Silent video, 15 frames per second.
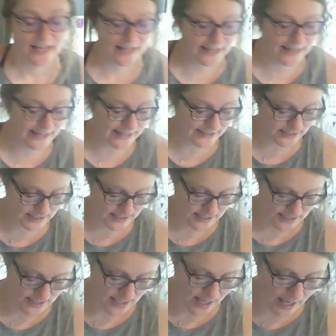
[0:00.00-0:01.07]
And
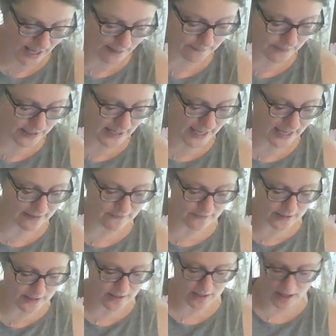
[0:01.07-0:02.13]
I'm going to have,
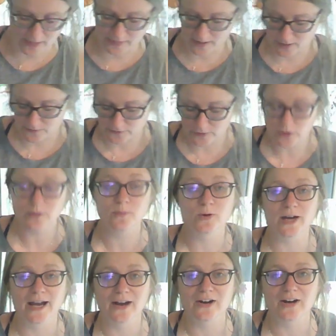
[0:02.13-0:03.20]
I think, a few more
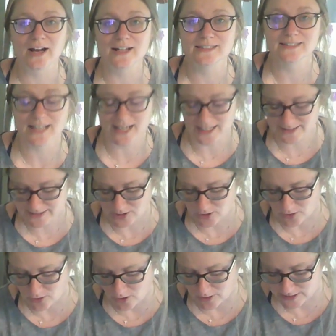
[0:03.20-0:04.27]
haircuts yet until
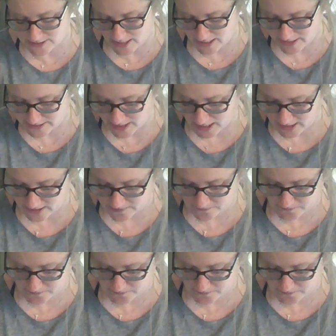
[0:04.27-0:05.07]
they're all said and done.